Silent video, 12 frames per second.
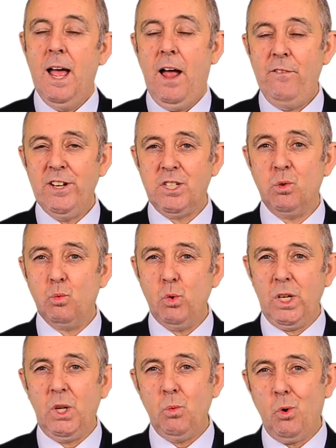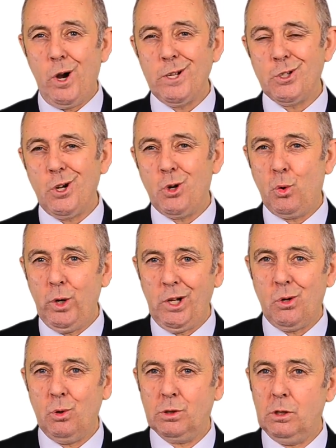And this is really why it's so
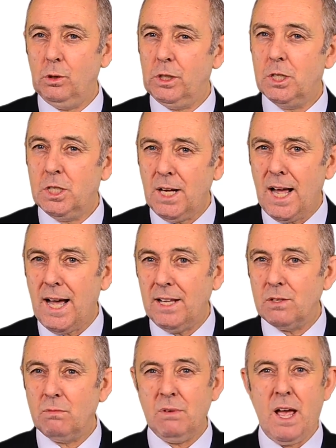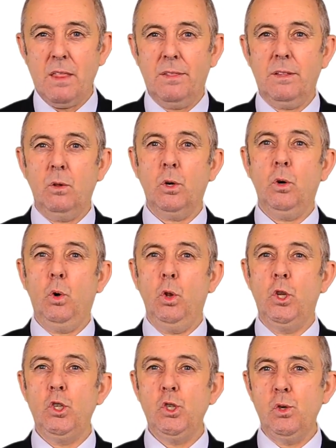critical to look at charts rather than look at all
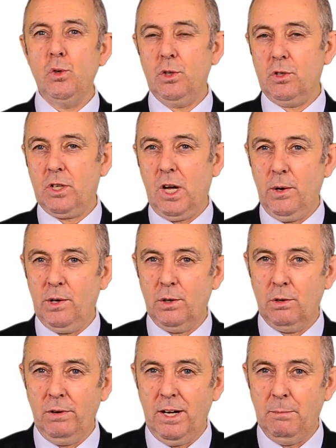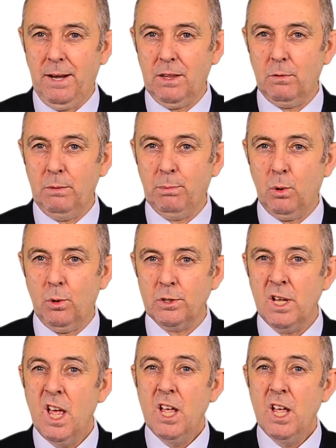the news that's going on around about the reports,